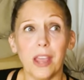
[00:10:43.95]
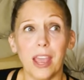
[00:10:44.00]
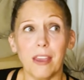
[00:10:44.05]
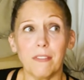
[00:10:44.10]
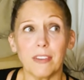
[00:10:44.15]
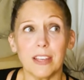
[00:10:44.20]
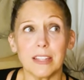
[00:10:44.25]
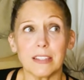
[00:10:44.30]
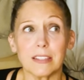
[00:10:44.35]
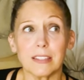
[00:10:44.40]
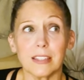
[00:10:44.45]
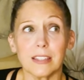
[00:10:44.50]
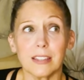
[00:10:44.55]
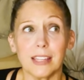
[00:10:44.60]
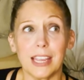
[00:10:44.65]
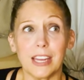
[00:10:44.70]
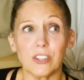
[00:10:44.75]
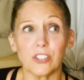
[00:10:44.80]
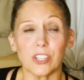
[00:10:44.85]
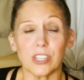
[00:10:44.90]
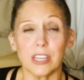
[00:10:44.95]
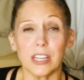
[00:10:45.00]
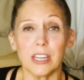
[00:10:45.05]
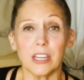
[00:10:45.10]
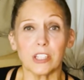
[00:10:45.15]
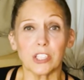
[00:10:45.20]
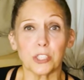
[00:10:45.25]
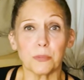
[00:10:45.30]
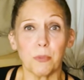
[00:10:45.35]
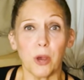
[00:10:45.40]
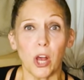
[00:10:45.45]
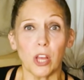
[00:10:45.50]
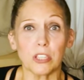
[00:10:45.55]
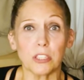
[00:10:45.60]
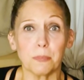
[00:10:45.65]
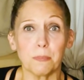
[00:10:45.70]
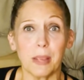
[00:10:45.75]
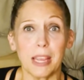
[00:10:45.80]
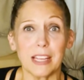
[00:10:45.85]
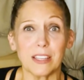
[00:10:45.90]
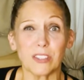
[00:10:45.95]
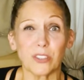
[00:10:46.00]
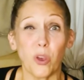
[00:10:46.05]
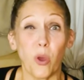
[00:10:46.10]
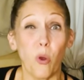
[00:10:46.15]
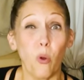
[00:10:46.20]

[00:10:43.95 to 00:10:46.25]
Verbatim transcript: have insulation in a small space,